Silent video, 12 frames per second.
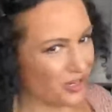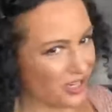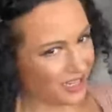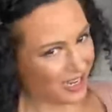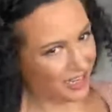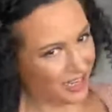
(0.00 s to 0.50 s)

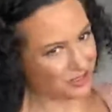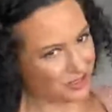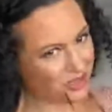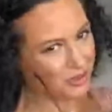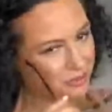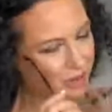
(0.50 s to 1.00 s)
Chef
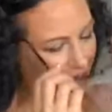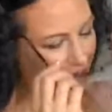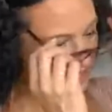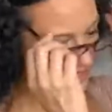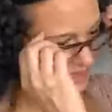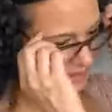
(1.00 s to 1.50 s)
Maria and I have
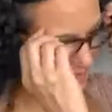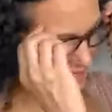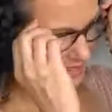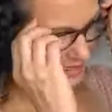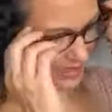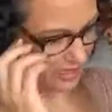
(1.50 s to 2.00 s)
to go to
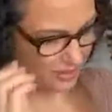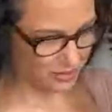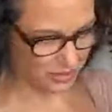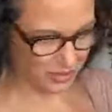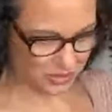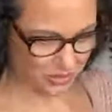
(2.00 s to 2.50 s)
Paris
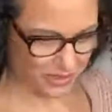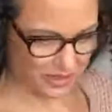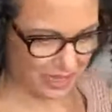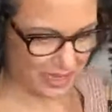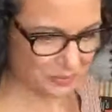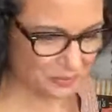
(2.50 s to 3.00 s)
someday
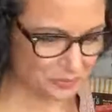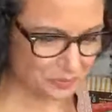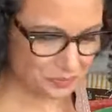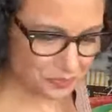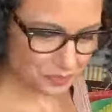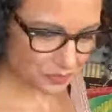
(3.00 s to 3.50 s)
together and
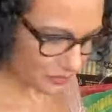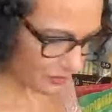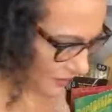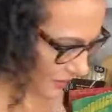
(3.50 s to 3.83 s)
enjoy that.